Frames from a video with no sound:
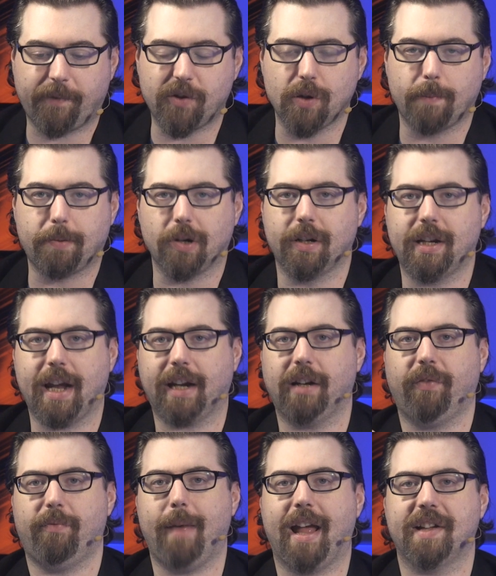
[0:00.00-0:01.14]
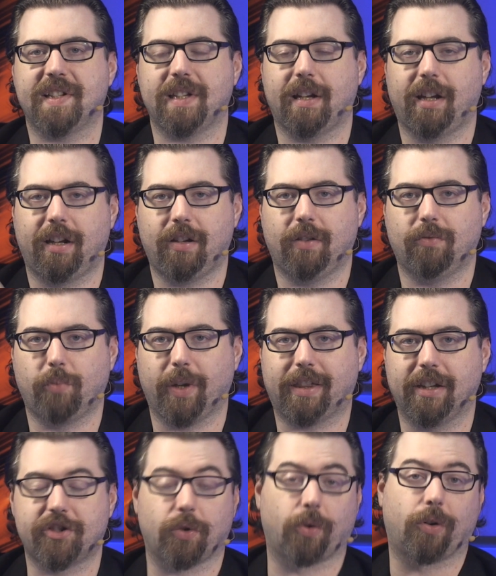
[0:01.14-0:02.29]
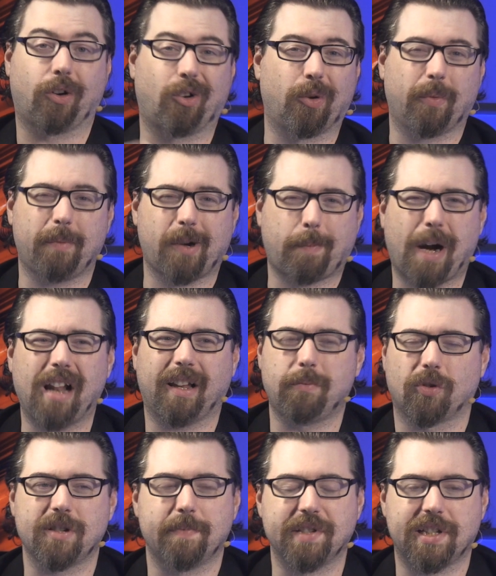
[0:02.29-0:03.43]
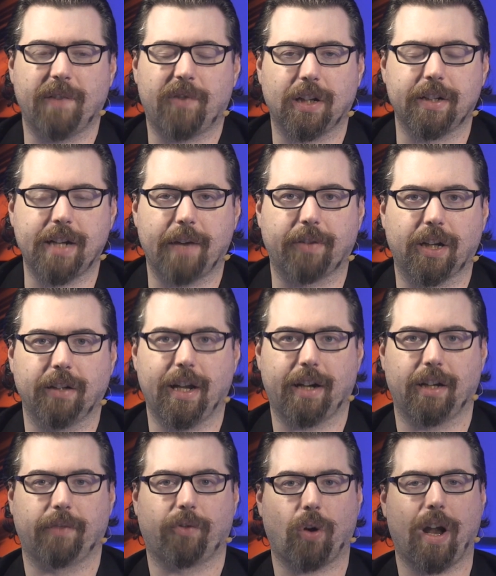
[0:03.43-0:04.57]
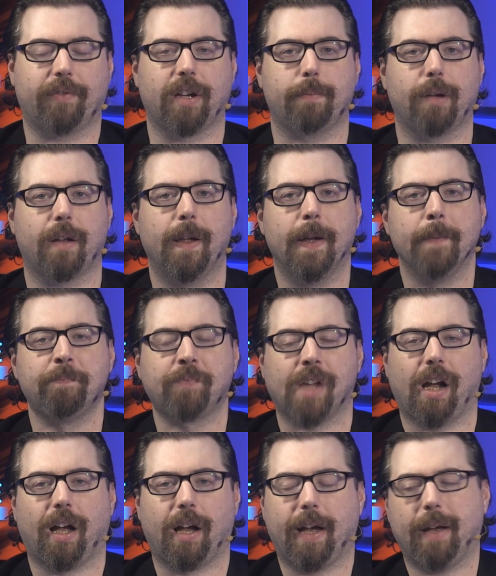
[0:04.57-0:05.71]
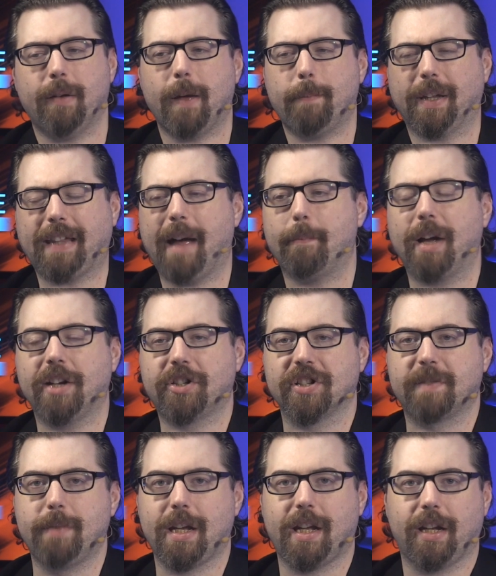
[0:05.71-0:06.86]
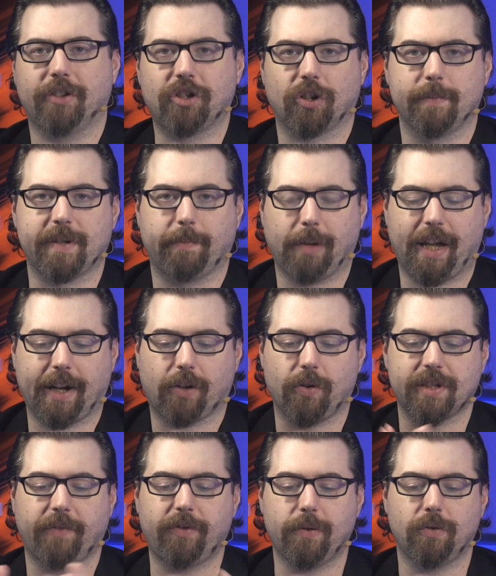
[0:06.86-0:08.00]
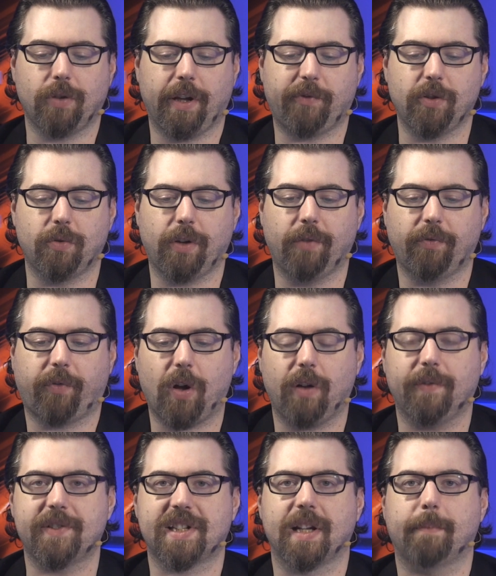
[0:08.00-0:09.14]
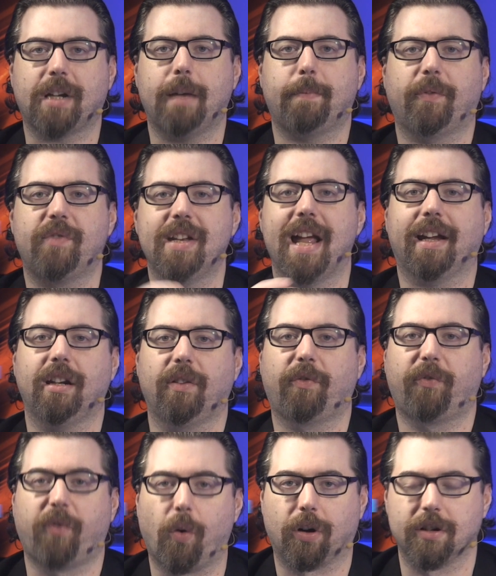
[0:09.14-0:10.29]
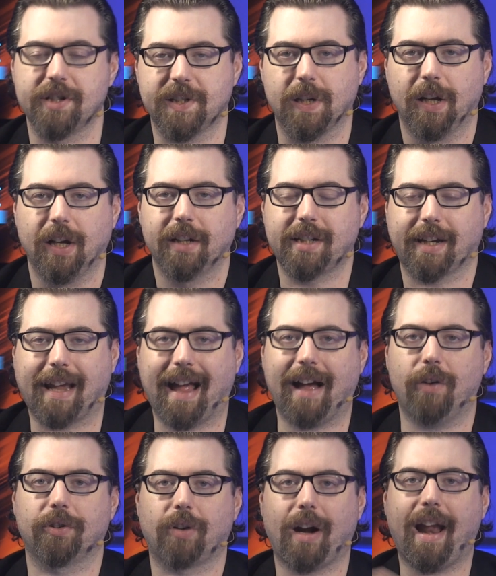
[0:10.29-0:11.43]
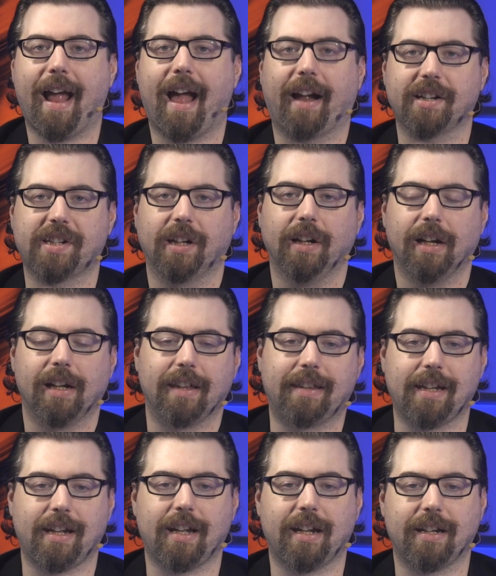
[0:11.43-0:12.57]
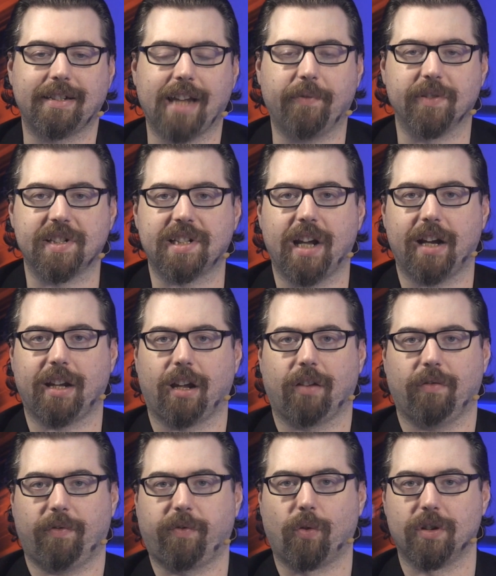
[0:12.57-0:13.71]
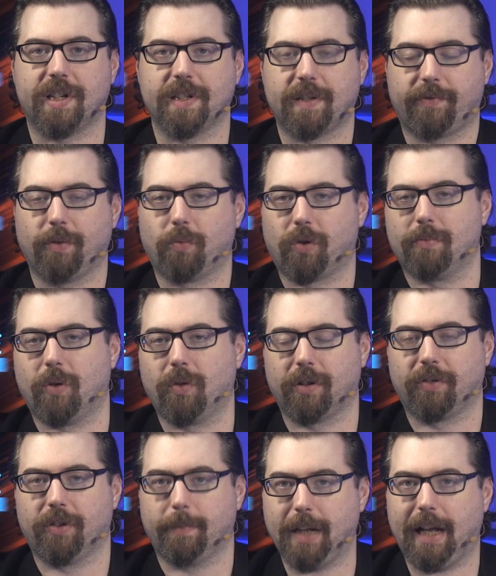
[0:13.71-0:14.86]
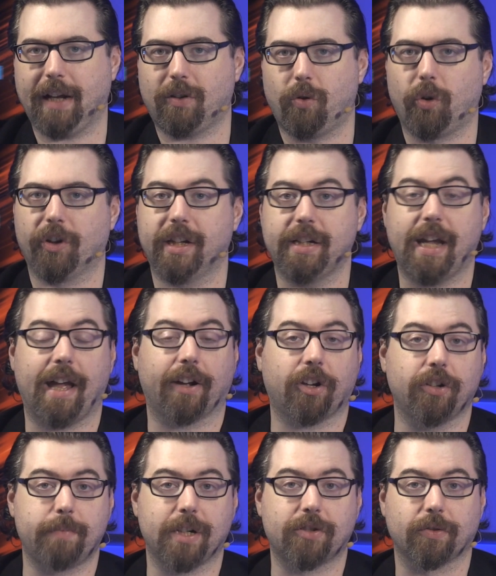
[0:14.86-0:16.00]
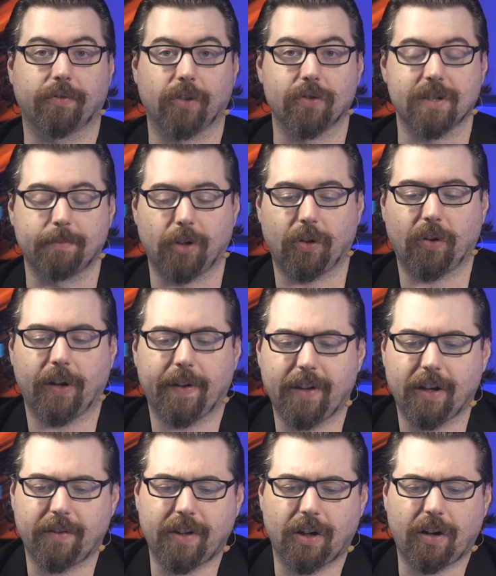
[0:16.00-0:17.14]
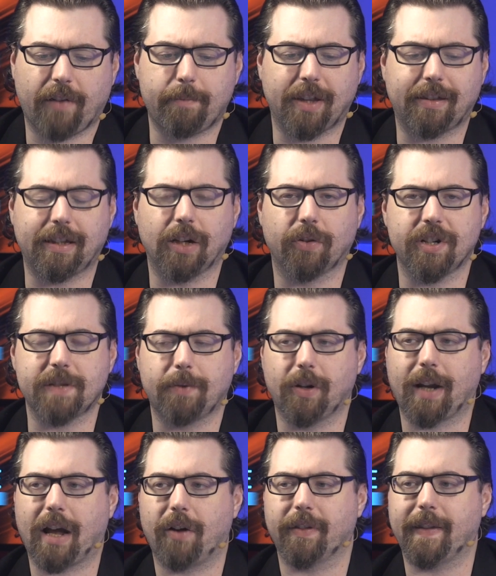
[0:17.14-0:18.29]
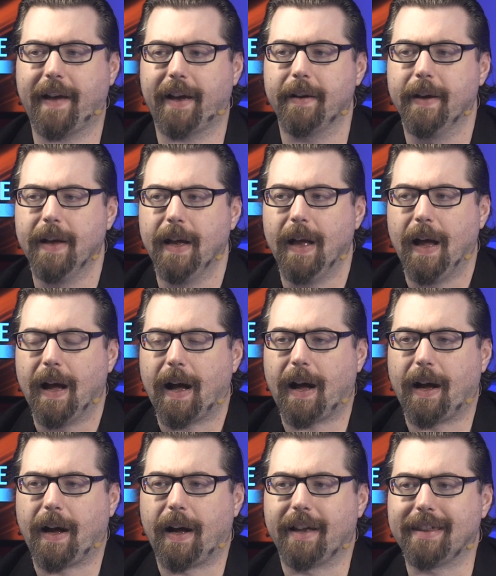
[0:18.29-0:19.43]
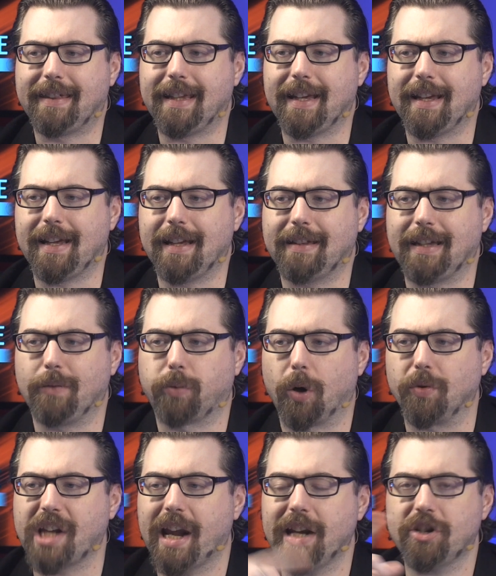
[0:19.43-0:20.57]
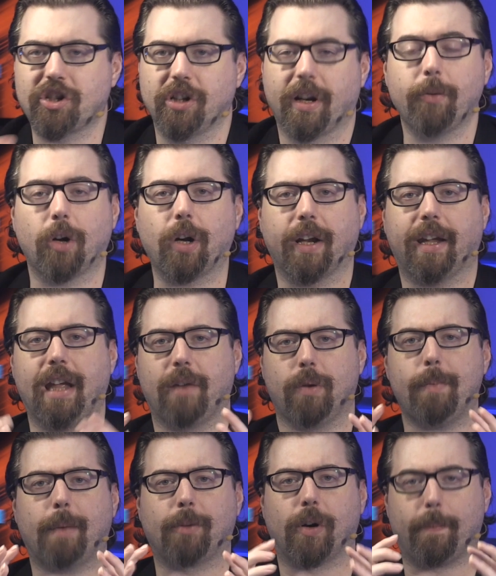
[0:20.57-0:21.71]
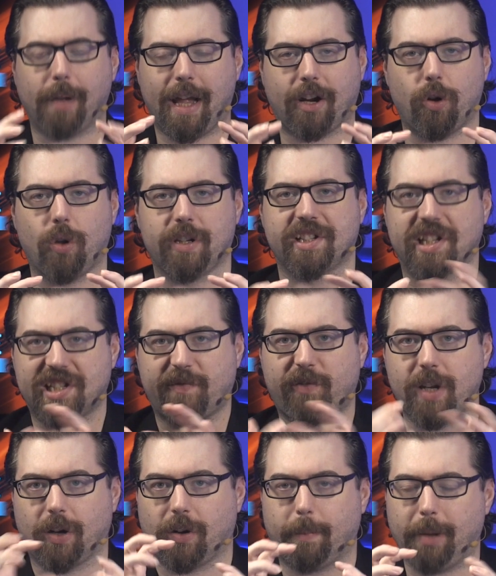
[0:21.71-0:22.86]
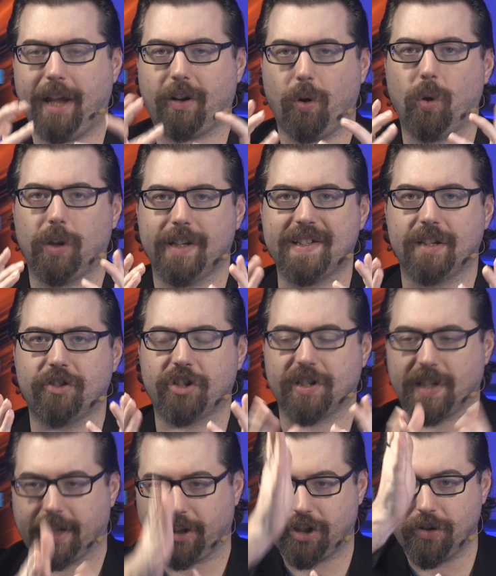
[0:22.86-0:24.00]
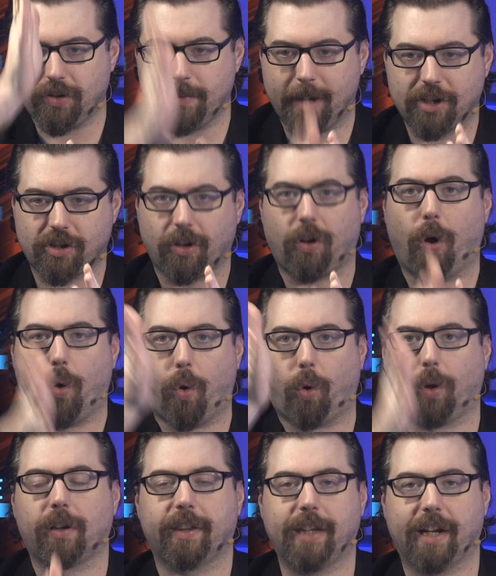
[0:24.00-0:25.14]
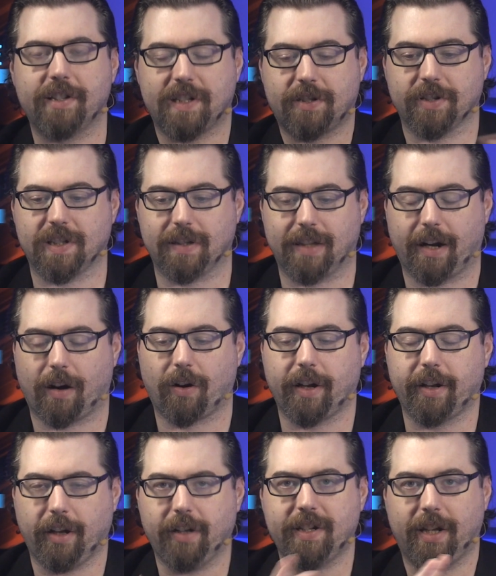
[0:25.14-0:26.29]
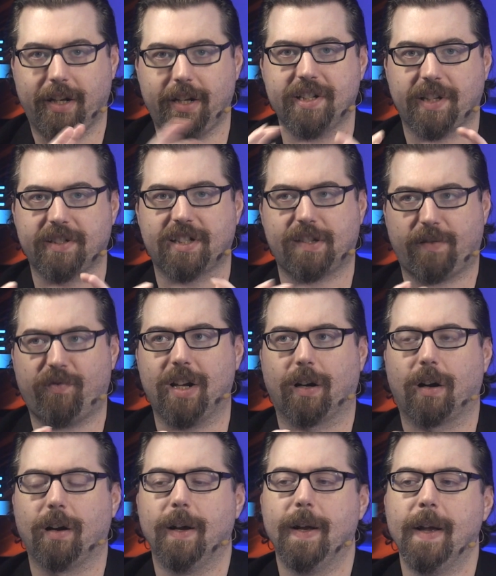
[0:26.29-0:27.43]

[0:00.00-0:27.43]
if you put negative mass in with this, or, or probably more specifically ne negative gravity, but, uh, but that might just be in terms of black holes. If you, if you involve some type of negative force to counteract the devastating forces of the wormhole or the black hole, then yeah, it could be traversable. Uh, there, there have been theories put out that uh, the the rotation. Er, again, remember a black hole is a sphere. A black hole isn't just like a two dimensional hole that's just there. It, it, it is a sphere,